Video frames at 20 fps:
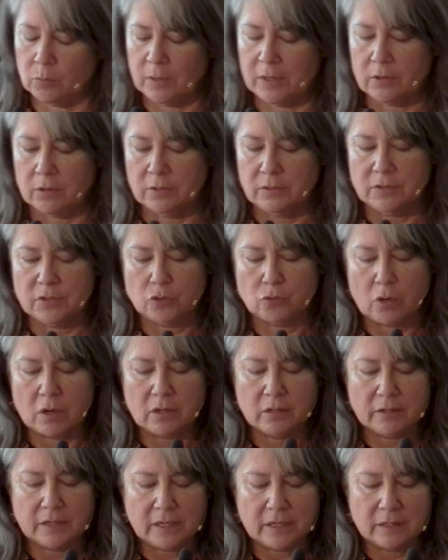we are
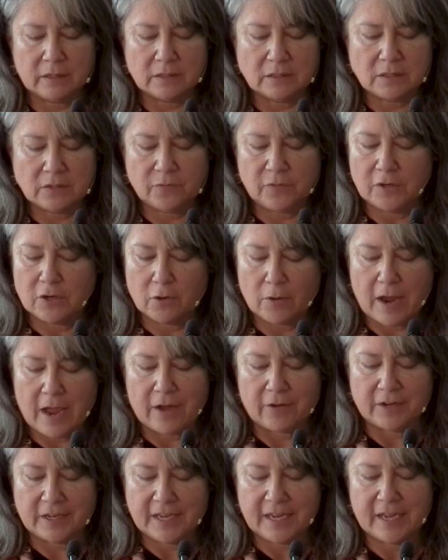struggling to figure
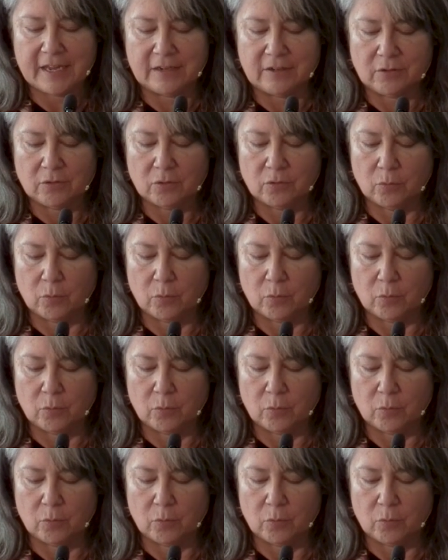out, again,